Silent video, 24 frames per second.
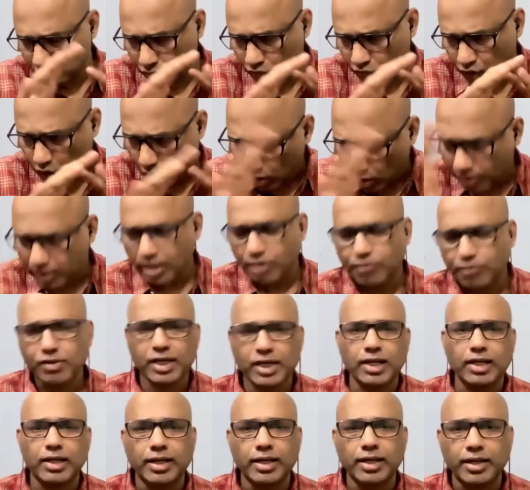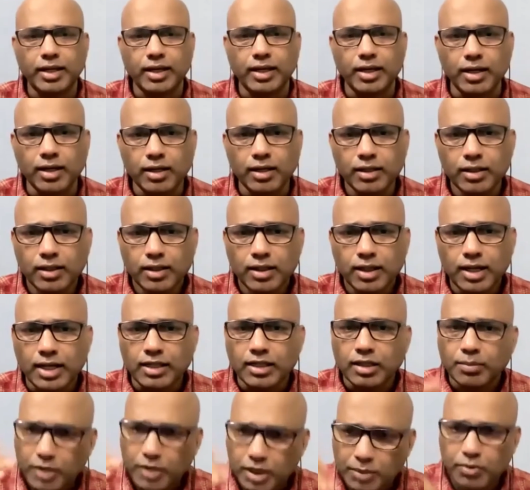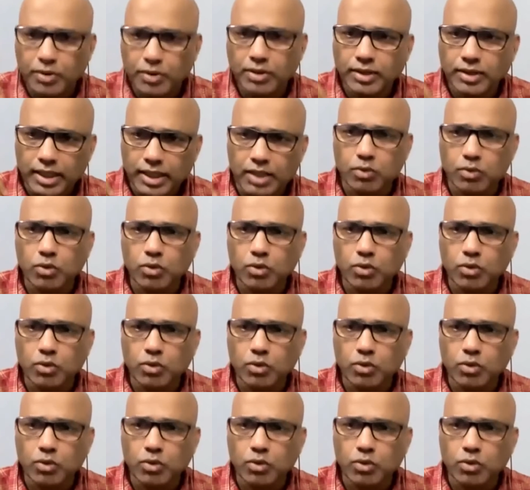geographical area, and the people, they